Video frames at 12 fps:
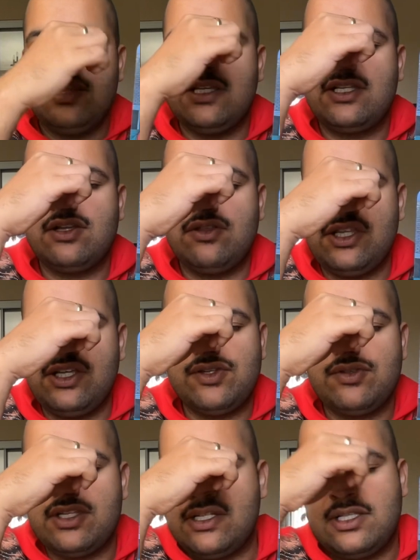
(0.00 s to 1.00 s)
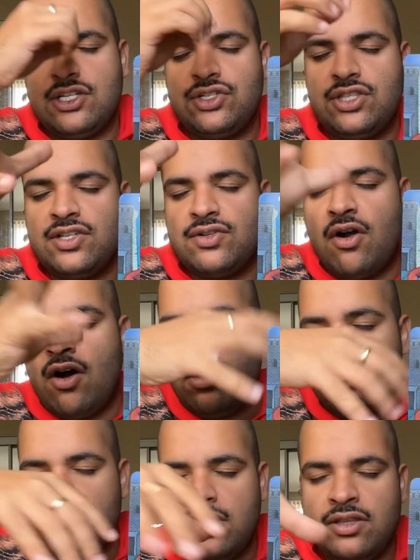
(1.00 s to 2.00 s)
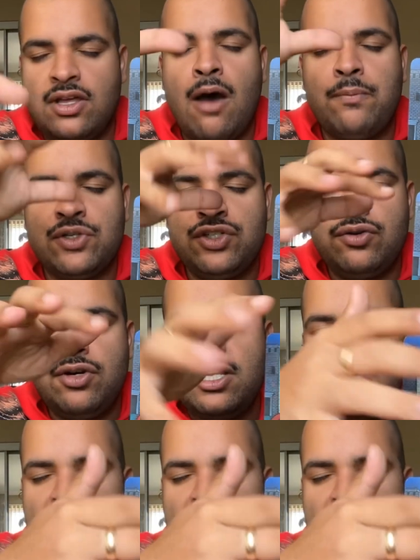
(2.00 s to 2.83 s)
These are all the opportunities